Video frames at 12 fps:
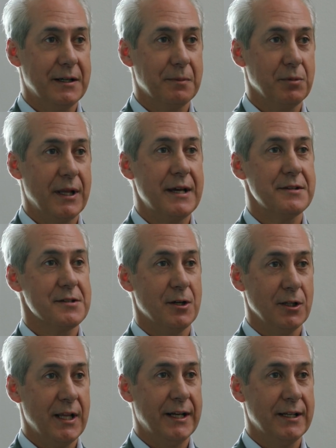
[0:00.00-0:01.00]
plans
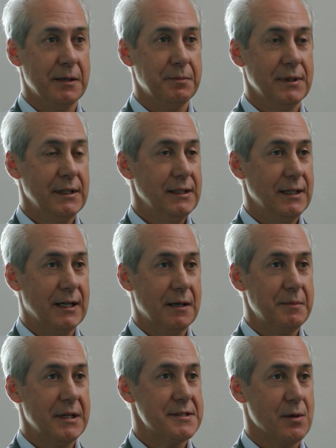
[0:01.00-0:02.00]
all line up
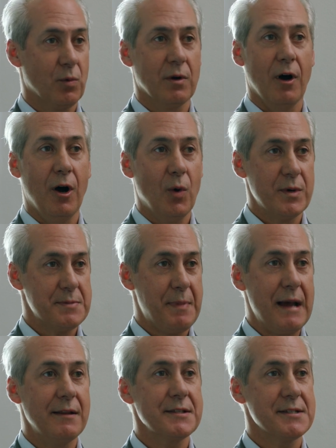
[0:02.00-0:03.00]
means that we're always
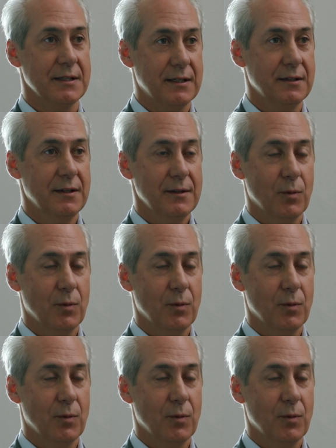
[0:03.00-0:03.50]
balancing